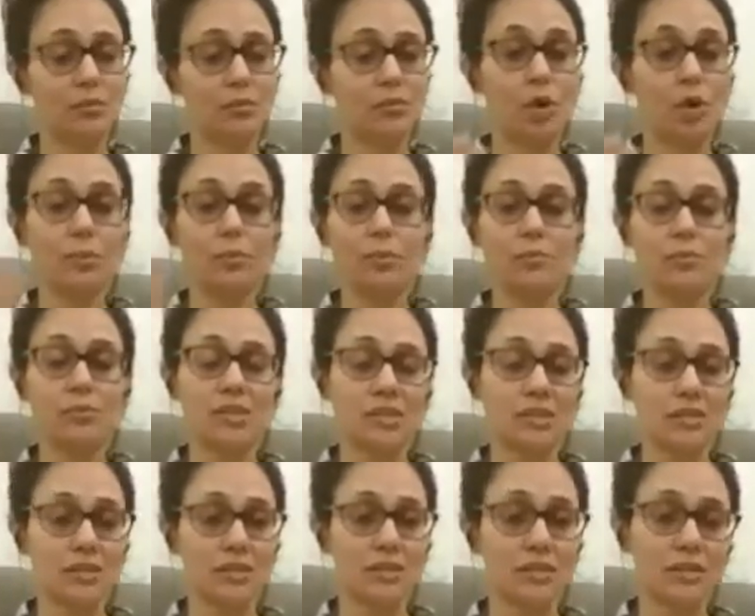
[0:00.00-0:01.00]
problems
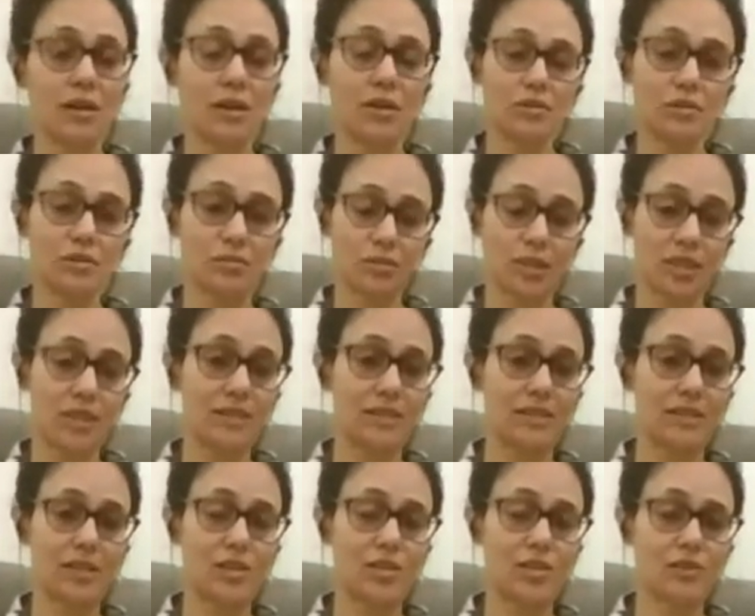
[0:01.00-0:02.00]
start. He
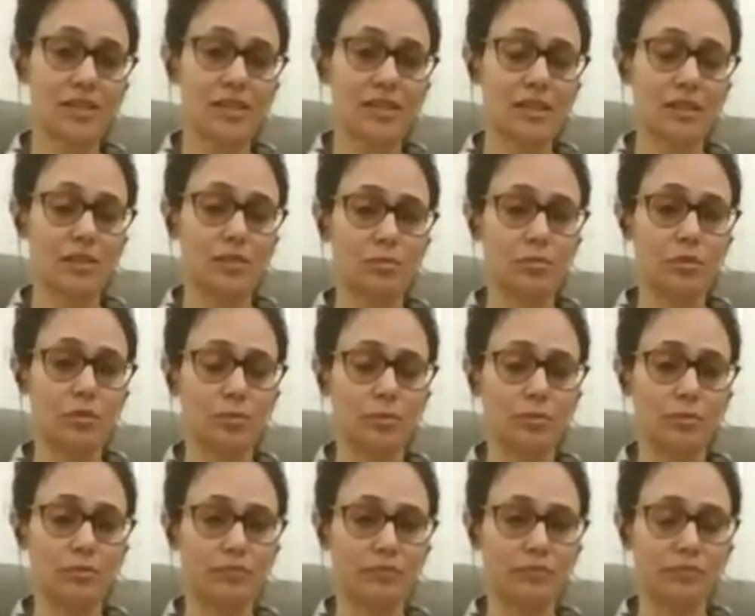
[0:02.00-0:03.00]
starts facing the problem.